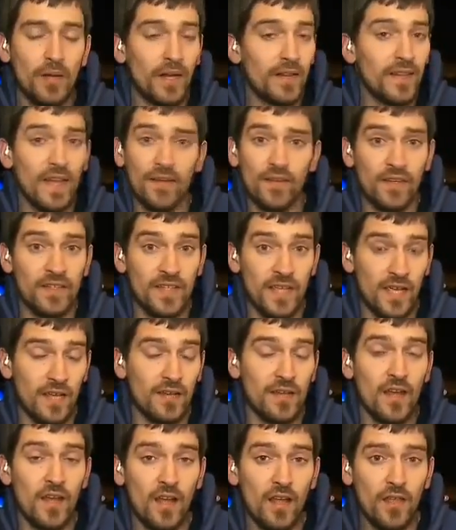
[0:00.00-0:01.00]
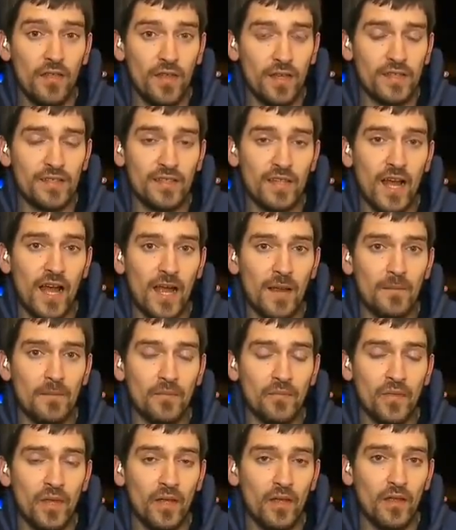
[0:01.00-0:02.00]
but it never did. This
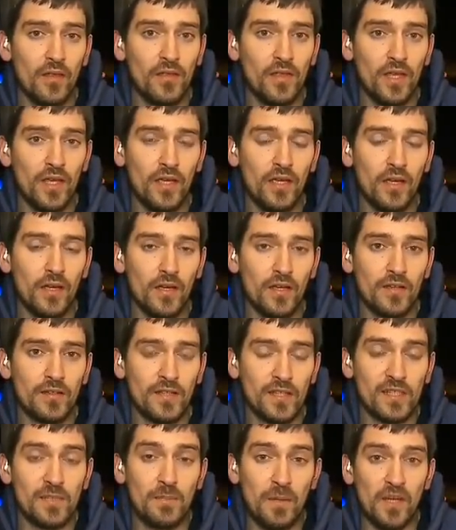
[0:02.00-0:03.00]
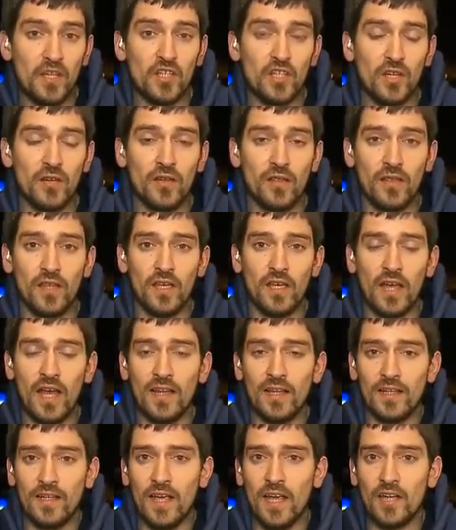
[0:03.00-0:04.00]
time, the suspicion, the
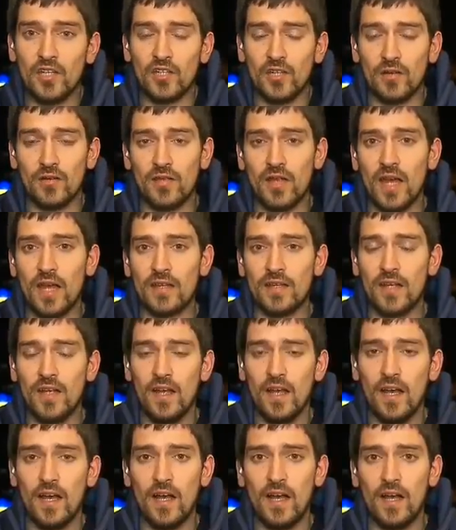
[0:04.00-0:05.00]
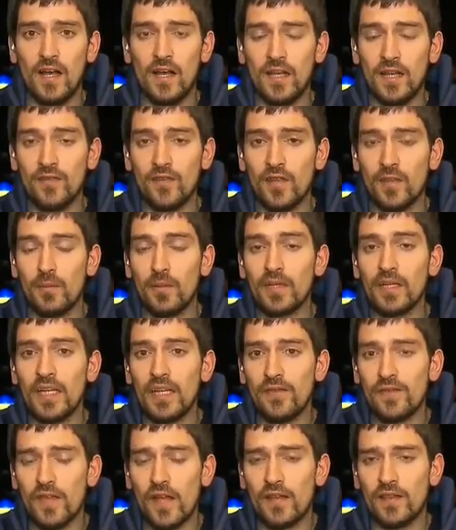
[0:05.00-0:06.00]
allegation that, and even the
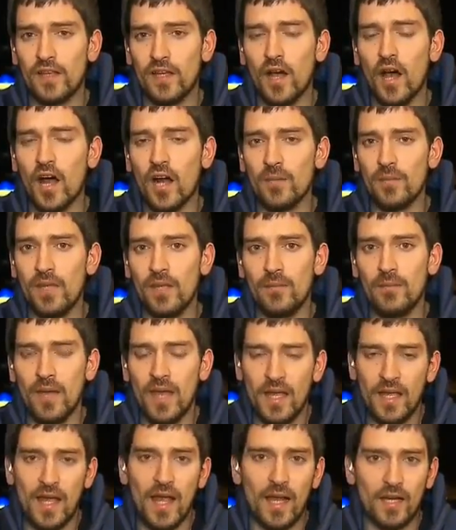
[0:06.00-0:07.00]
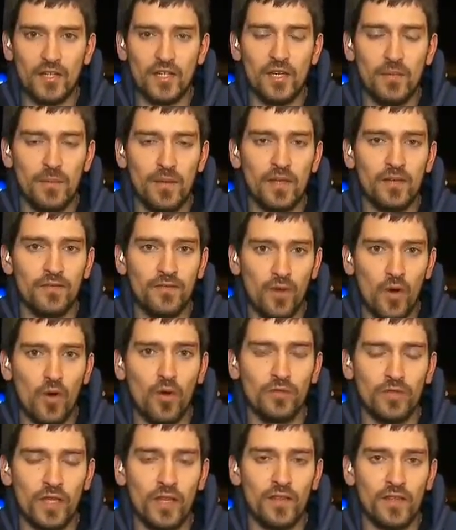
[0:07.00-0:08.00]
belief that the army may actually be
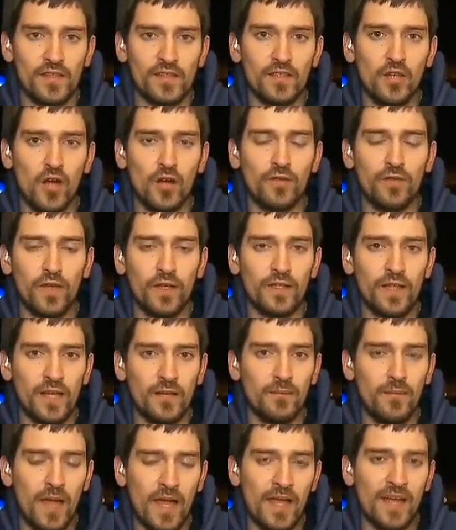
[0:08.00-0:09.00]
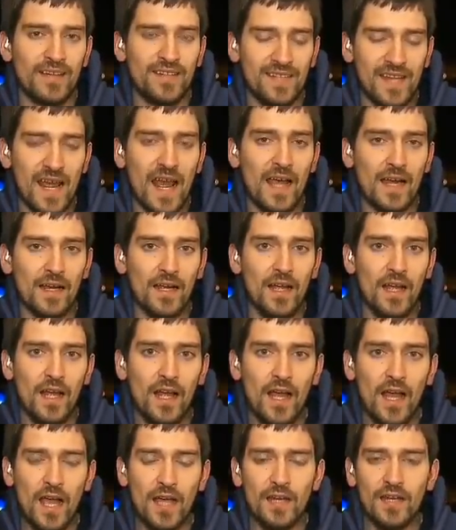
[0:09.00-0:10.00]
involved in this conflict and may attack
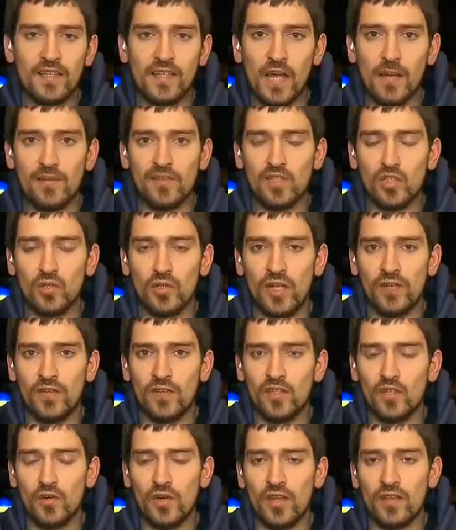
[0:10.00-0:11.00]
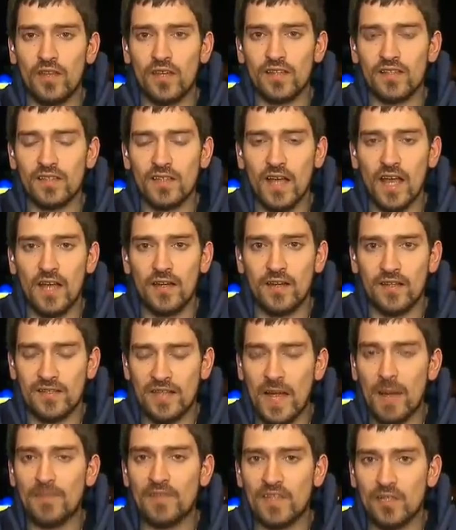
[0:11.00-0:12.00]
anytime soon, even during this night,
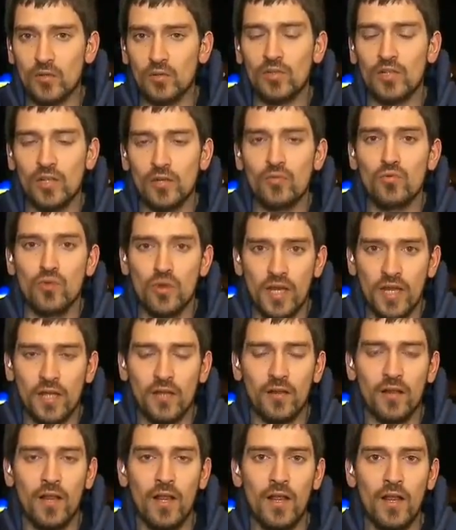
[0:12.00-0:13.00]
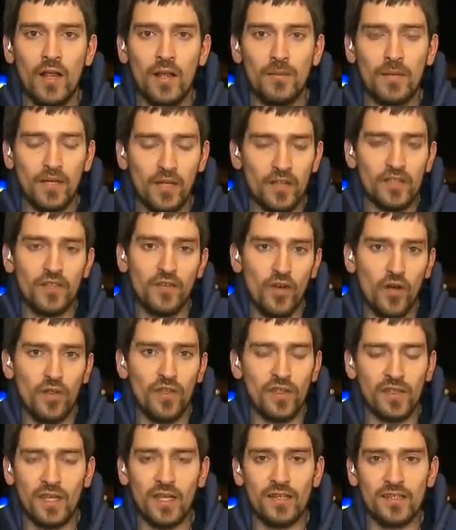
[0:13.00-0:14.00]
is absolutely real. Because of
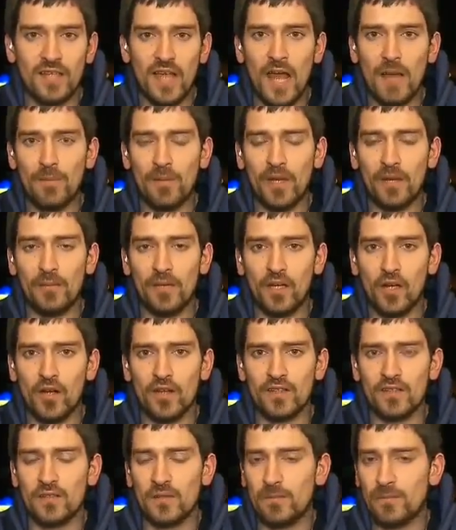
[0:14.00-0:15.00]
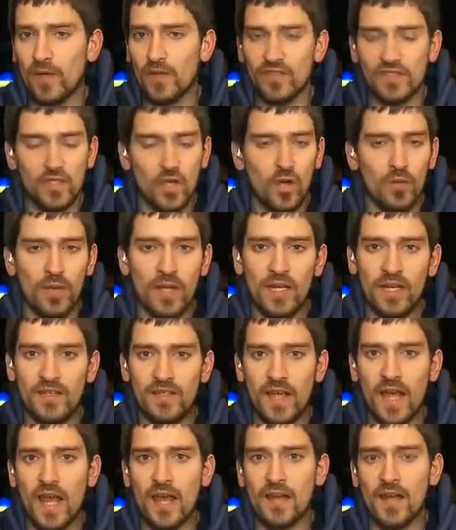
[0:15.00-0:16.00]
all the things happening, because of so
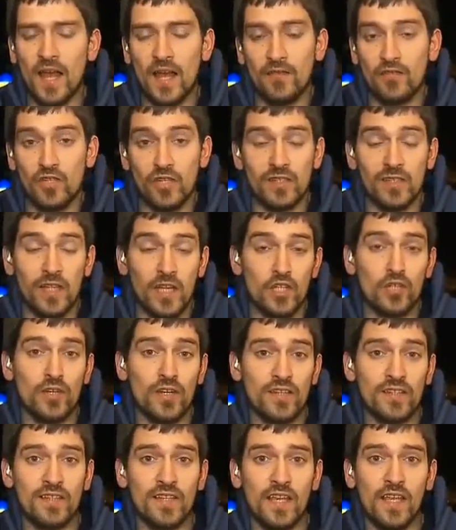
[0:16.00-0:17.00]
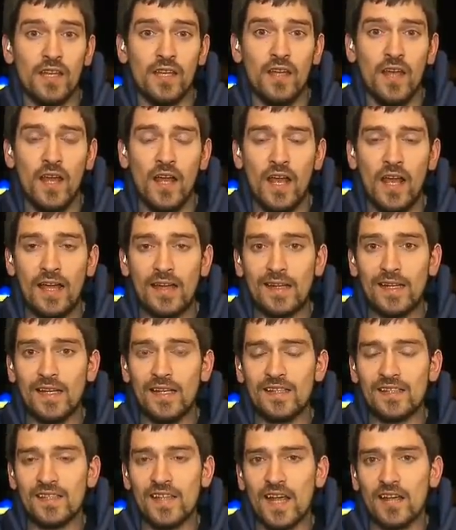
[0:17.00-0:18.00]
many dead, I've just literally seen at
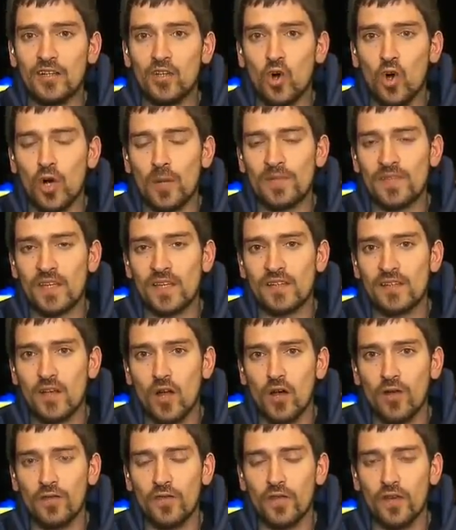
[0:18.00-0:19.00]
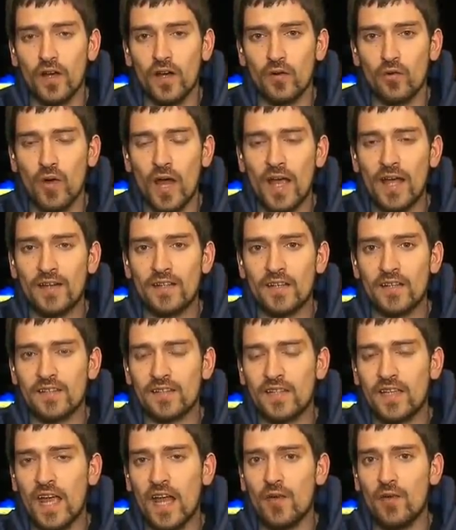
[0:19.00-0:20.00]
least 10 corpses of
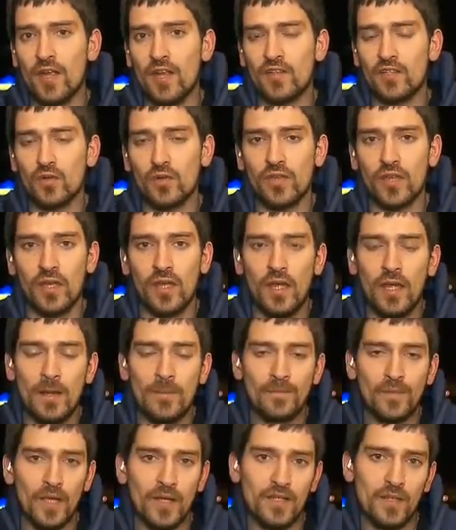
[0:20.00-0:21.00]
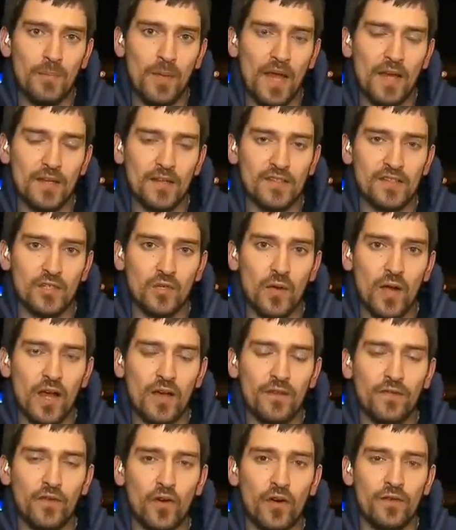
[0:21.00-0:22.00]
rioters carried to the Independence
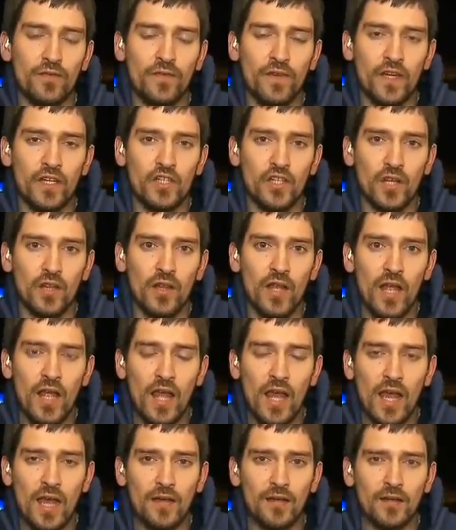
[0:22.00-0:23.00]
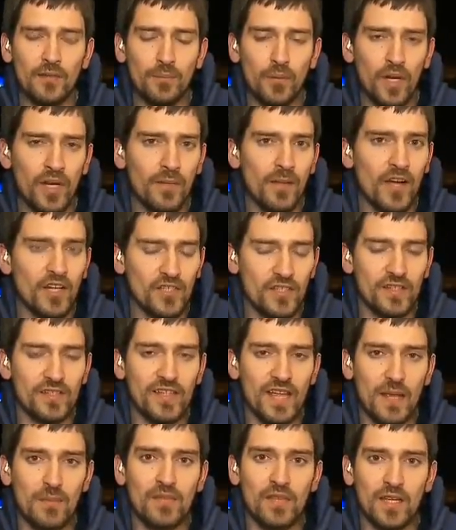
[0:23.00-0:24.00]
Square for a vigil, and pretty much the
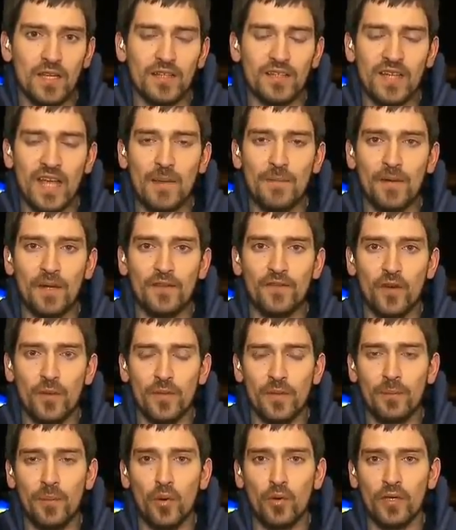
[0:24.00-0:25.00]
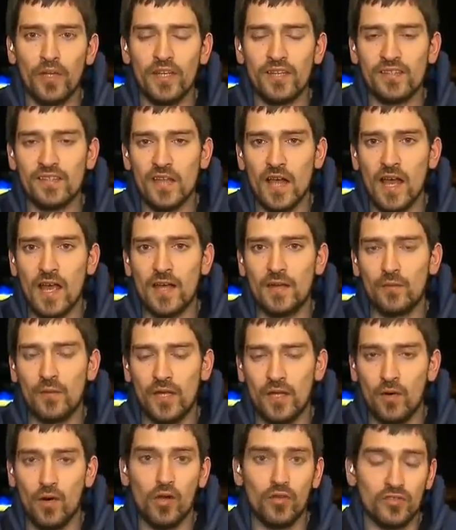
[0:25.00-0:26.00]
same thing is happening from the police side.
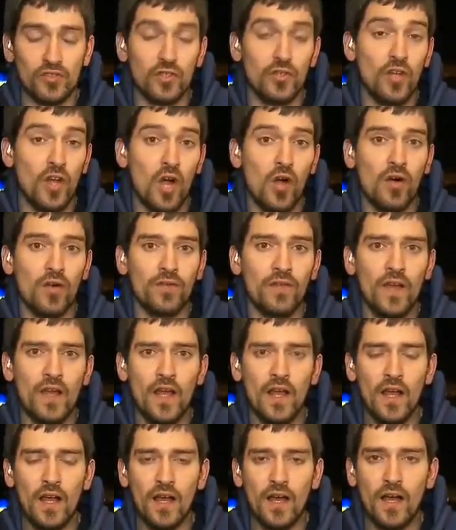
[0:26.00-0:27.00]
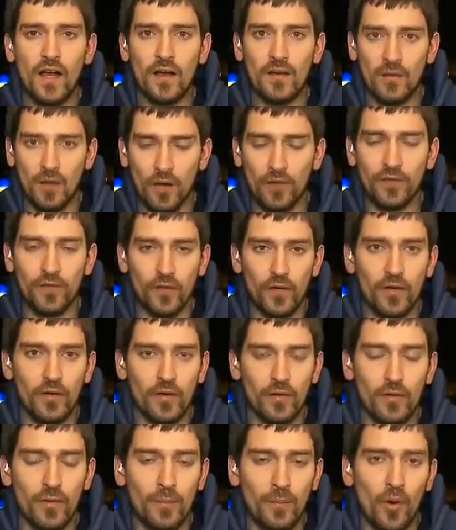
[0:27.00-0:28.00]
We also know of
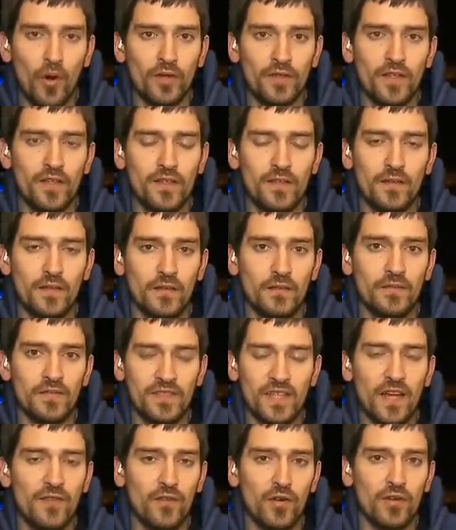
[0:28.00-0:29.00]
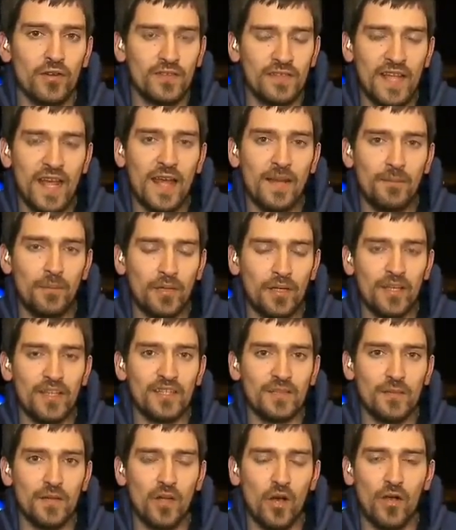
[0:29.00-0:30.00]
reported several dead
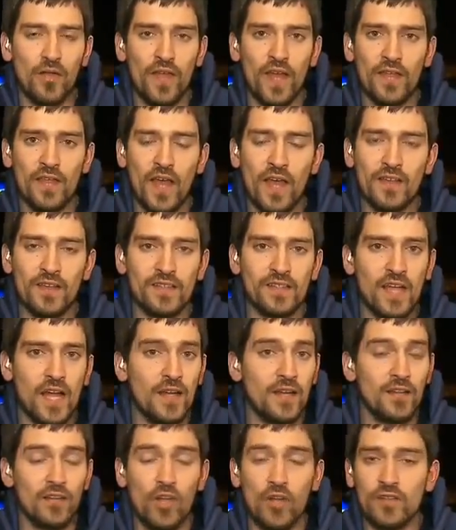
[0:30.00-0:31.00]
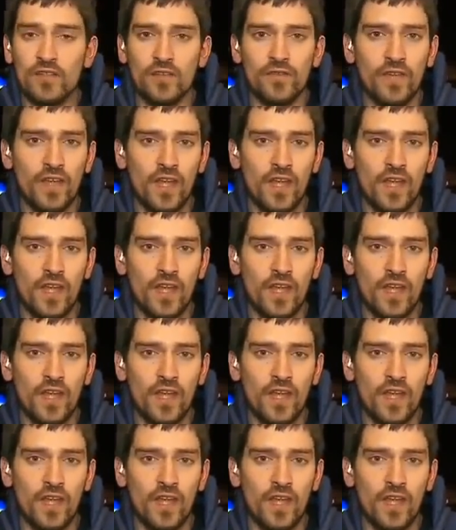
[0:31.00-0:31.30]
policemen on that other side and lots